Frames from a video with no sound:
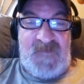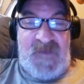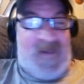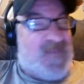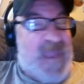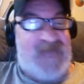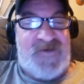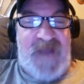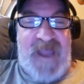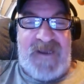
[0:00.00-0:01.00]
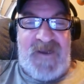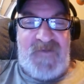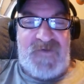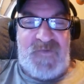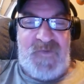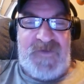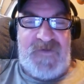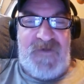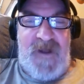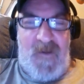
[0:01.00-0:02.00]
That's right, Coach
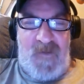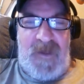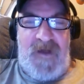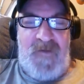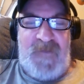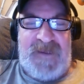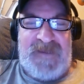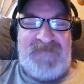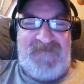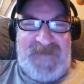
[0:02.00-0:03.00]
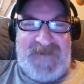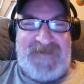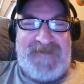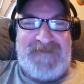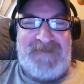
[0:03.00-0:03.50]
Switzer. Oklahoma invented it.